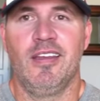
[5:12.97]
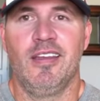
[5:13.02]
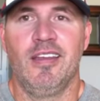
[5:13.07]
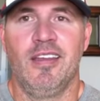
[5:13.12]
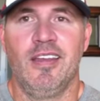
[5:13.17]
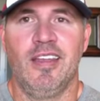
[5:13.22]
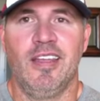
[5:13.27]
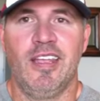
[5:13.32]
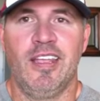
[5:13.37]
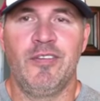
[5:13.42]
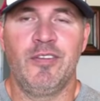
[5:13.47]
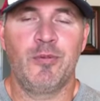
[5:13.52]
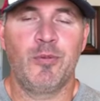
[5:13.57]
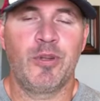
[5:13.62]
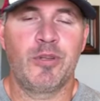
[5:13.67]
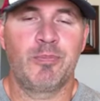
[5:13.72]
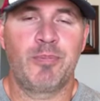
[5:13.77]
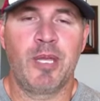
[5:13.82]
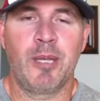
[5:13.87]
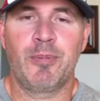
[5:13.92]
when
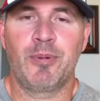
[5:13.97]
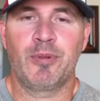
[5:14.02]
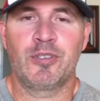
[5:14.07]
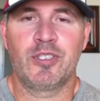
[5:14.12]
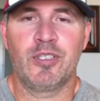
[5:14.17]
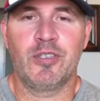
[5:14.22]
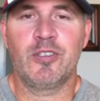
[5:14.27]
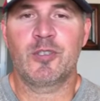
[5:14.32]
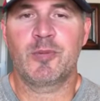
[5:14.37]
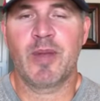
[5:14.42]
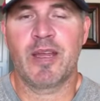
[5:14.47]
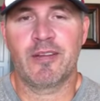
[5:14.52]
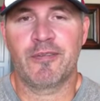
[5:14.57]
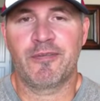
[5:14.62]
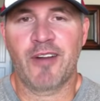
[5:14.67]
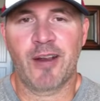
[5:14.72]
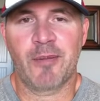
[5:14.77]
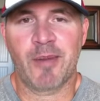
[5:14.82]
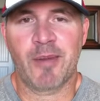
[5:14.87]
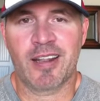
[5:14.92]
people do spend a fair
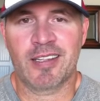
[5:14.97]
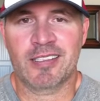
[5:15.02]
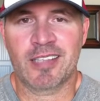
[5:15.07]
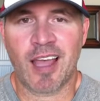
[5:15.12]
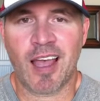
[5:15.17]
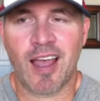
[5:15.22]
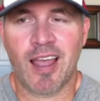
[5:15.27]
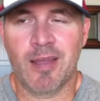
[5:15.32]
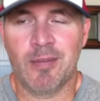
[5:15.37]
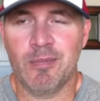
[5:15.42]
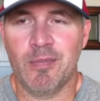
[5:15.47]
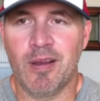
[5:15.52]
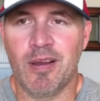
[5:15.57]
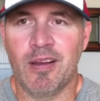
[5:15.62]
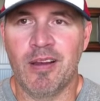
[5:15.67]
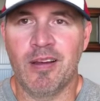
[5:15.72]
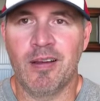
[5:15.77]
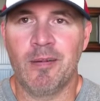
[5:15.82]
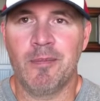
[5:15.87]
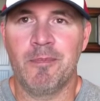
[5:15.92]
amount of
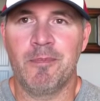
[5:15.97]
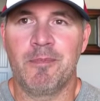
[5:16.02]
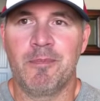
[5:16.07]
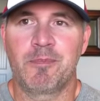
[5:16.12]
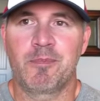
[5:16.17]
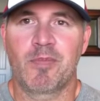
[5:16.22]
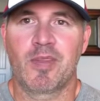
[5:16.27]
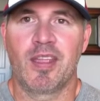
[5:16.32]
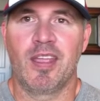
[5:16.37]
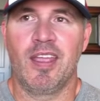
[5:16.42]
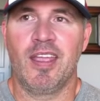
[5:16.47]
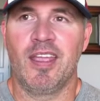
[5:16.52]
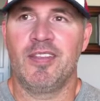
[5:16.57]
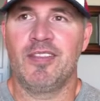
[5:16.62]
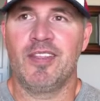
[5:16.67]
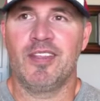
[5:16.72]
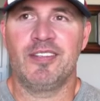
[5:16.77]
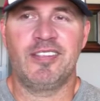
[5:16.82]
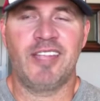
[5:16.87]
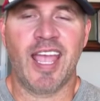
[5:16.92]
time in the
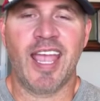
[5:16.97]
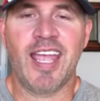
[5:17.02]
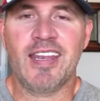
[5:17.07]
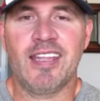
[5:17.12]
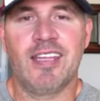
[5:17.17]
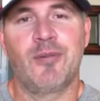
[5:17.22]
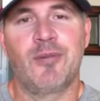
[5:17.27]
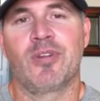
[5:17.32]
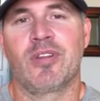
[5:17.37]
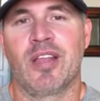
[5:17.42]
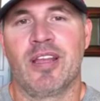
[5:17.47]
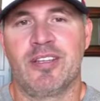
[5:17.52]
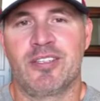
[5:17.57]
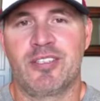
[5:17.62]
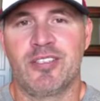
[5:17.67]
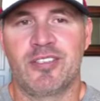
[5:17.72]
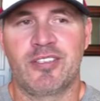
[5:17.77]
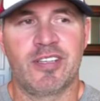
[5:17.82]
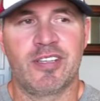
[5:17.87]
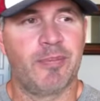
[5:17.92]
dating
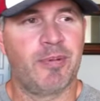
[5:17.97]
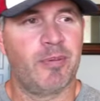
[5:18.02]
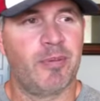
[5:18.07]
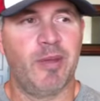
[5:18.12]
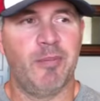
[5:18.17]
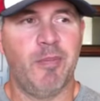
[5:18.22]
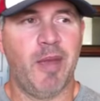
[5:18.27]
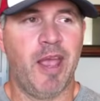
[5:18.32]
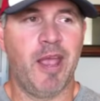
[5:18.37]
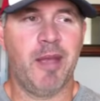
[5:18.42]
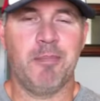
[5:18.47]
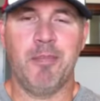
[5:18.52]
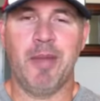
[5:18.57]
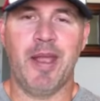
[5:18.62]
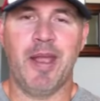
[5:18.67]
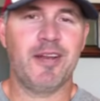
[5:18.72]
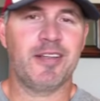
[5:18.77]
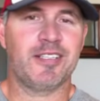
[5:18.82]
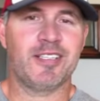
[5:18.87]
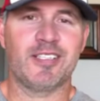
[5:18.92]
relationship, I mean,
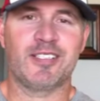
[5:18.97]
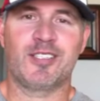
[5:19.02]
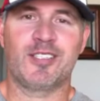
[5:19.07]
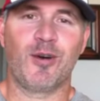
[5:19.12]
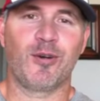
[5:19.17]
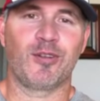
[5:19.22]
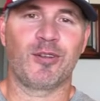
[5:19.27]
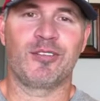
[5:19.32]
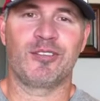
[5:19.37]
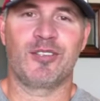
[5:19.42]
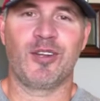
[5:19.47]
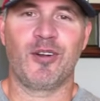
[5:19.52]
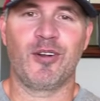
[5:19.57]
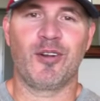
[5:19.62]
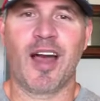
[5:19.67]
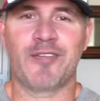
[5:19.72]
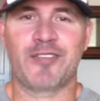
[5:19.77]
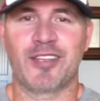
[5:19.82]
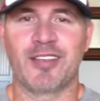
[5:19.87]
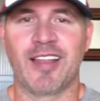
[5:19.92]
marriages don't
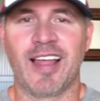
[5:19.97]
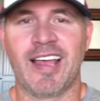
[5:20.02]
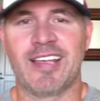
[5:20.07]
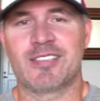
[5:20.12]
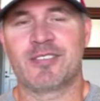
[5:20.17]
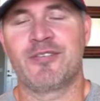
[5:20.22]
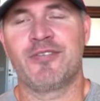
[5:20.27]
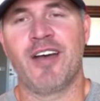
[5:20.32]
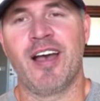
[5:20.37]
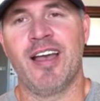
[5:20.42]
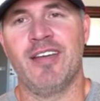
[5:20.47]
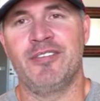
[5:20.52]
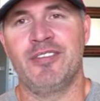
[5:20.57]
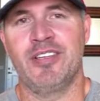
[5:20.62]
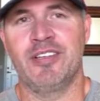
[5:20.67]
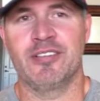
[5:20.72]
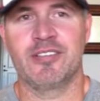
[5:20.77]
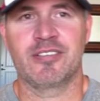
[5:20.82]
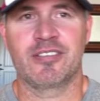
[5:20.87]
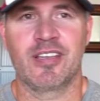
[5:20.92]
often last 5
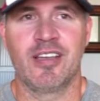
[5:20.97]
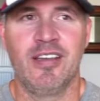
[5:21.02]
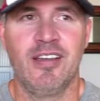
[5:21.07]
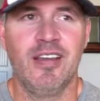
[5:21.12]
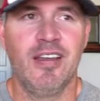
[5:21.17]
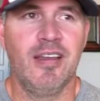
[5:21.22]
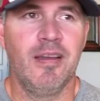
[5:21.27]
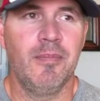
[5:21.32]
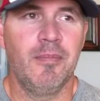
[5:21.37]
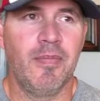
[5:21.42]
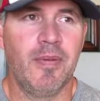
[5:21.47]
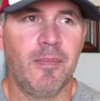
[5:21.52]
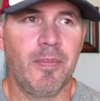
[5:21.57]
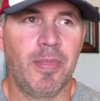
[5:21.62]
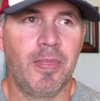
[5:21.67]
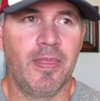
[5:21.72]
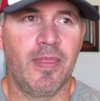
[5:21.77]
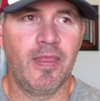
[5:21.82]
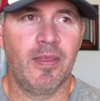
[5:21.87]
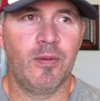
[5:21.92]
years.
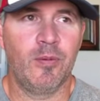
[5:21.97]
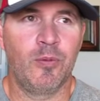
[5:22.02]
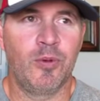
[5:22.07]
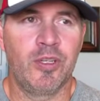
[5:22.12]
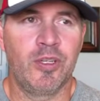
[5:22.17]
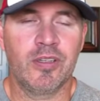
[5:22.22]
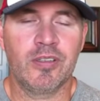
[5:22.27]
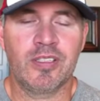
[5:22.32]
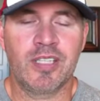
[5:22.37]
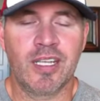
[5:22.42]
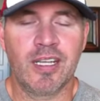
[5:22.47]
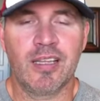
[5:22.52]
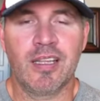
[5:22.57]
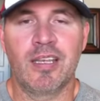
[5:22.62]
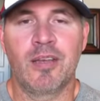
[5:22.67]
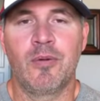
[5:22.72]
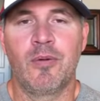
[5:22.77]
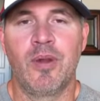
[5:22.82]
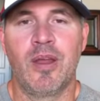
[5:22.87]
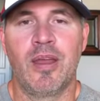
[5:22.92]
When you're
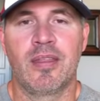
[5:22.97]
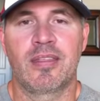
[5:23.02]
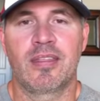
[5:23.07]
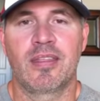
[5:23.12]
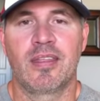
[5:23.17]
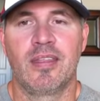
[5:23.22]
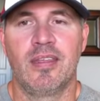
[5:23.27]
dealing with